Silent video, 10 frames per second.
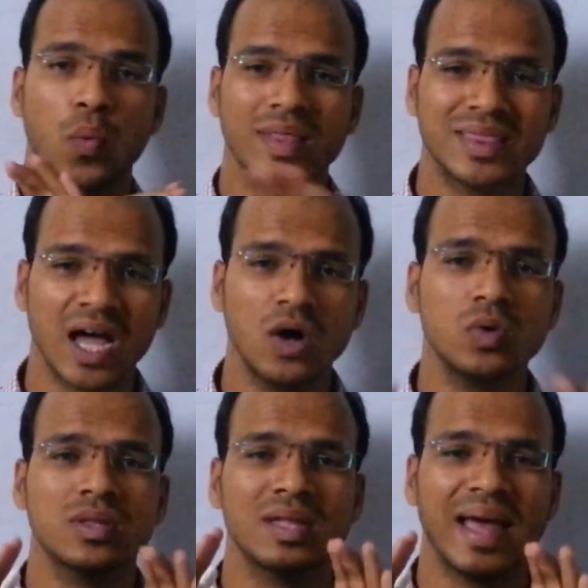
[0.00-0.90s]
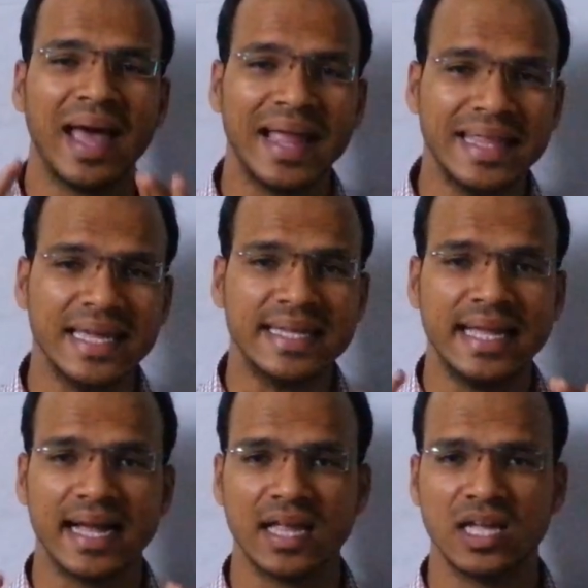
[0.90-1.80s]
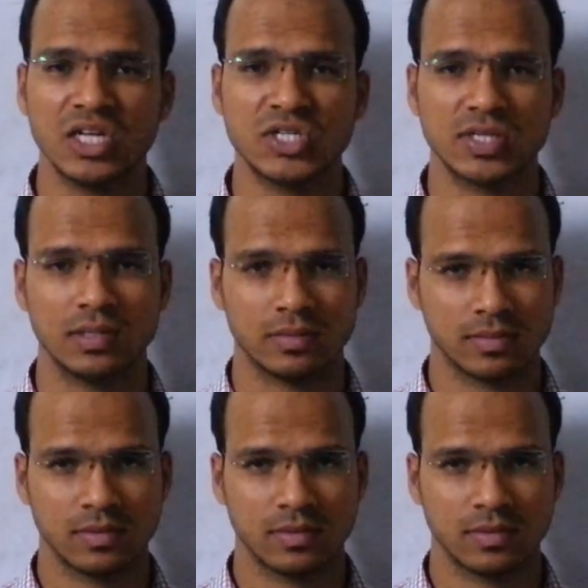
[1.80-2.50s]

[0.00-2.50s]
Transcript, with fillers: without any declaration.